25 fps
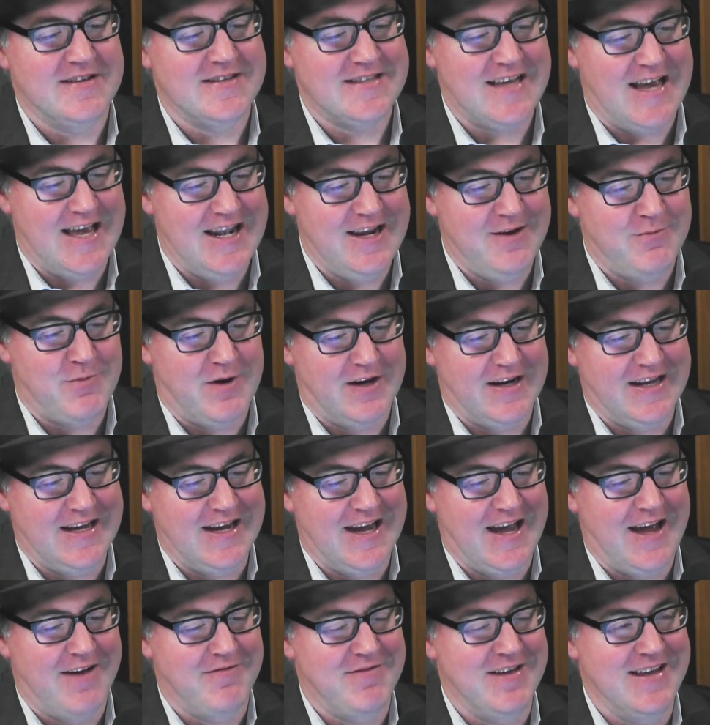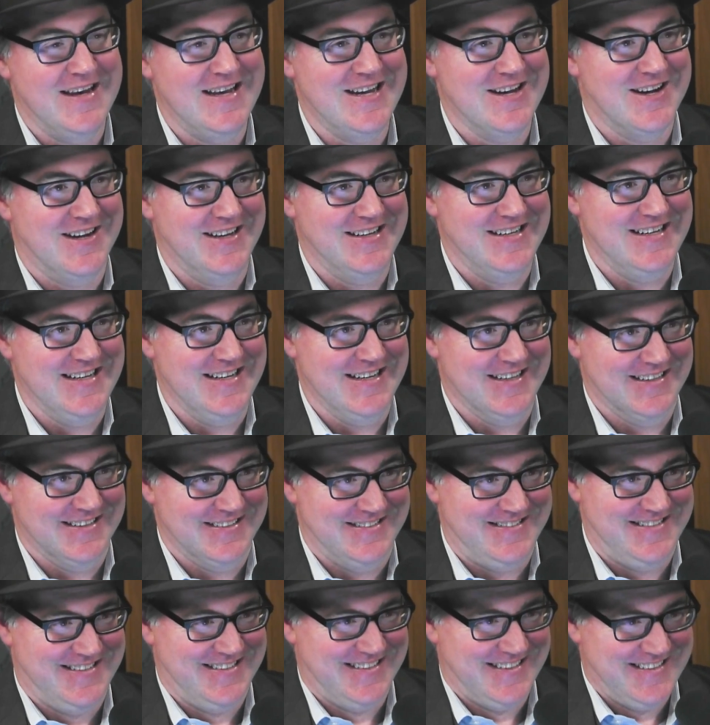Does anyone here have any
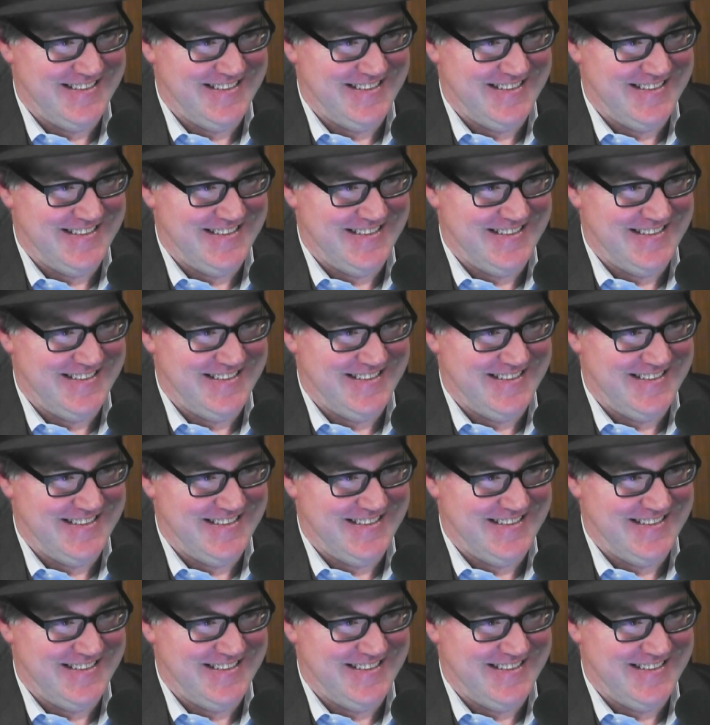ideas?"